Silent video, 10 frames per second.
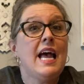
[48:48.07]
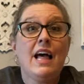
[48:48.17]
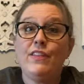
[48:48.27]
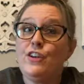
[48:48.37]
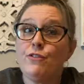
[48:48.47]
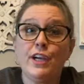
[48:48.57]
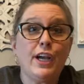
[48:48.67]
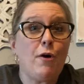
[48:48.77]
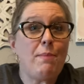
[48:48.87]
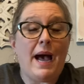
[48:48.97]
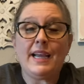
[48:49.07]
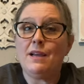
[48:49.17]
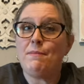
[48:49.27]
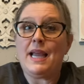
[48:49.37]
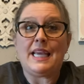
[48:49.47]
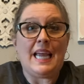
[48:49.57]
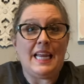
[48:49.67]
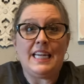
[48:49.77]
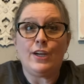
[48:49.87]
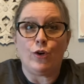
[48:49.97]
and then you can go back and make
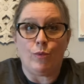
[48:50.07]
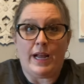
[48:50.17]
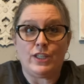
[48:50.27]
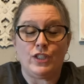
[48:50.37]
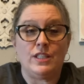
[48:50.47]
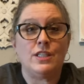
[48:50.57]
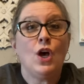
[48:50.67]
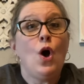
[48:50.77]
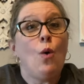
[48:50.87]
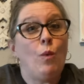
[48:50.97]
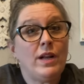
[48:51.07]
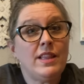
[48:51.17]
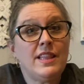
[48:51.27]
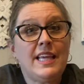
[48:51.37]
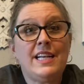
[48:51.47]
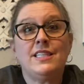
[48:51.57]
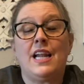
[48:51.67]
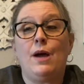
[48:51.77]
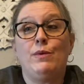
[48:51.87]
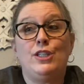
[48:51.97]
any corrections. One of the things that
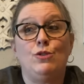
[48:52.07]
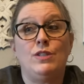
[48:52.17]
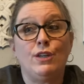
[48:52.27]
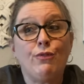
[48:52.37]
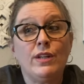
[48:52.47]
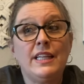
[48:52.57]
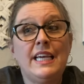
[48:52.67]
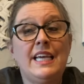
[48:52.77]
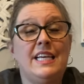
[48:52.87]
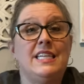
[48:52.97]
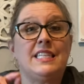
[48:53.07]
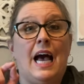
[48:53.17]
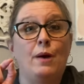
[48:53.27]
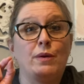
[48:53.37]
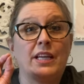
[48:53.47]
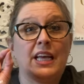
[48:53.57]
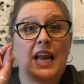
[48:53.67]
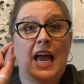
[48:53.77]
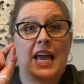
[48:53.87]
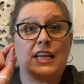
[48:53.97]
I would do differently is I would
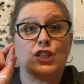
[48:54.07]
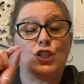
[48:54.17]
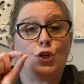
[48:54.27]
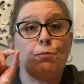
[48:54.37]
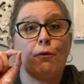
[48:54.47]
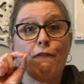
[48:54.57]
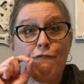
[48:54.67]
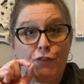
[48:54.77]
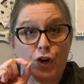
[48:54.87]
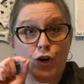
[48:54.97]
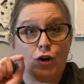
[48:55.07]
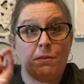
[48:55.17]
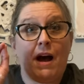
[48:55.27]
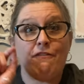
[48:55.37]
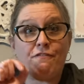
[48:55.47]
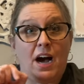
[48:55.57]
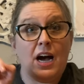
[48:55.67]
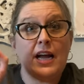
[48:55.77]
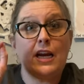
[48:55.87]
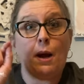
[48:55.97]
get a super firm,
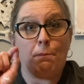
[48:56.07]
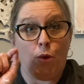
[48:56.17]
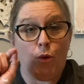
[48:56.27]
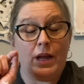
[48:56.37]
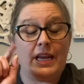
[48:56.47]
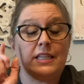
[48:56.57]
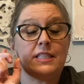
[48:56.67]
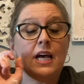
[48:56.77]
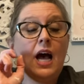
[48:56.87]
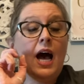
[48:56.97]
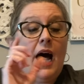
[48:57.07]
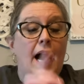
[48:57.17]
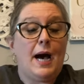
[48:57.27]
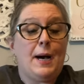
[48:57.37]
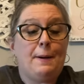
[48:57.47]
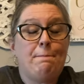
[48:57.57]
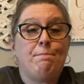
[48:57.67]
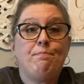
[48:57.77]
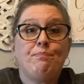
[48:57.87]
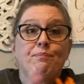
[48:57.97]
fine point,
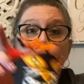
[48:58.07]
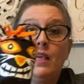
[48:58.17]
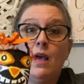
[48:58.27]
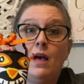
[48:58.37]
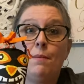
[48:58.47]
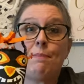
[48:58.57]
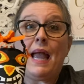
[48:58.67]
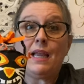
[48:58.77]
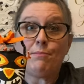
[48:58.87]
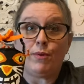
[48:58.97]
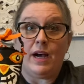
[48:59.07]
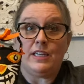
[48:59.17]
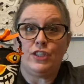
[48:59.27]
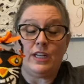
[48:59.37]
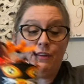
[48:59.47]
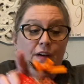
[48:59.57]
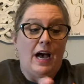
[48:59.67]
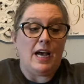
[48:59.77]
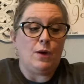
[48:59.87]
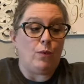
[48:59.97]
um, paintbrush if
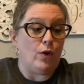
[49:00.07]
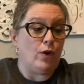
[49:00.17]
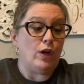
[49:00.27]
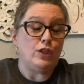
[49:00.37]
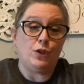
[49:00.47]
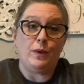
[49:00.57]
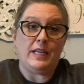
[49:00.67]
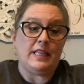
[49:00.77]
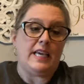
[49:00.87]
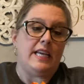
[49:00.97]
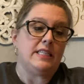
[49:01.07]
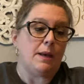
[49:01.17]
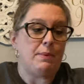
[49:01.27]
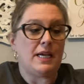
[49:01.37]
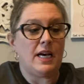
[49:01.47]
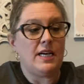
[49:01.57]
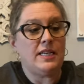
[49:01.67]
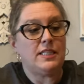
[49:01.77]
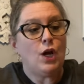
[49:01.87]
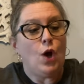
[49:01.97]
I were doing these
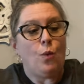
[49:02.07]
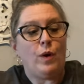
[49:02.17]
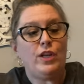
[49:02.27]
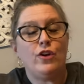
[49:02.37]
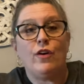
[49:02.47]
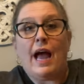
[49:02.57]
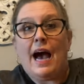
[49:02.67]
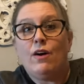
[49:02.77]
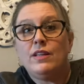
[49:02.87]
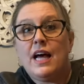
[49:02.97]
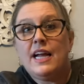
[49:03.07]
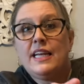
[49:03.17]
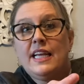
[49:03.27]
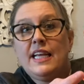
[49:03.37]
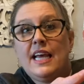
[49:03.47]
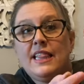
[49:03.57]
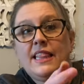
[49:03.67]
because when you're outlining and